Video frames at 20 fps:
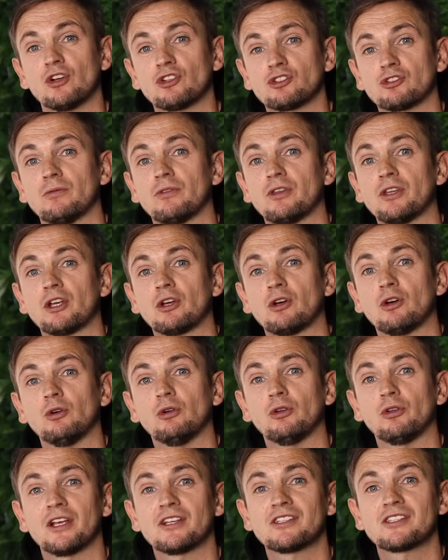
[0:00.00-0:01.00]
got something
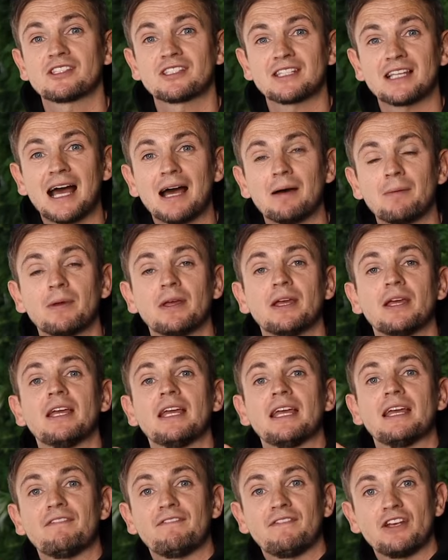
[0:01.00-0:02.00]
called a S A
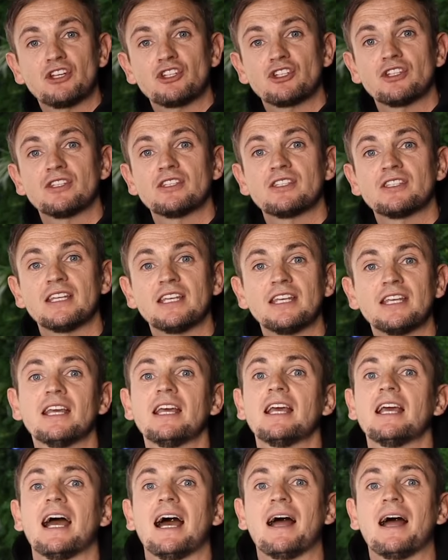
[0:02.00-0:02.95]
P efficiency,